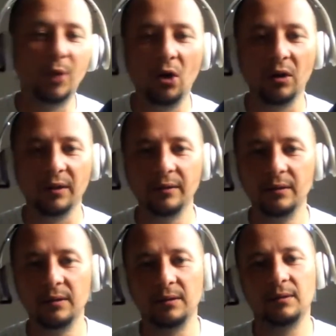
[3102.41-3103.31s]

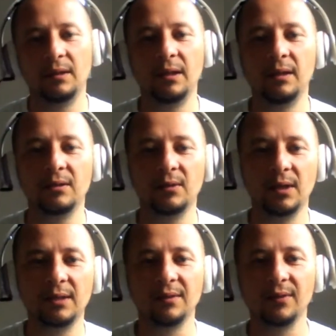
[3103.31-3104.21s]
Holland in his
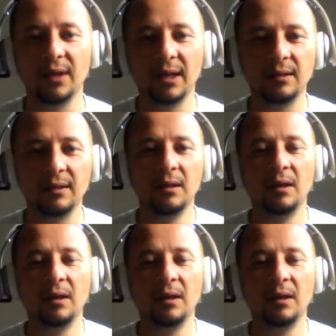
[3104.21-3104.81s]
transit van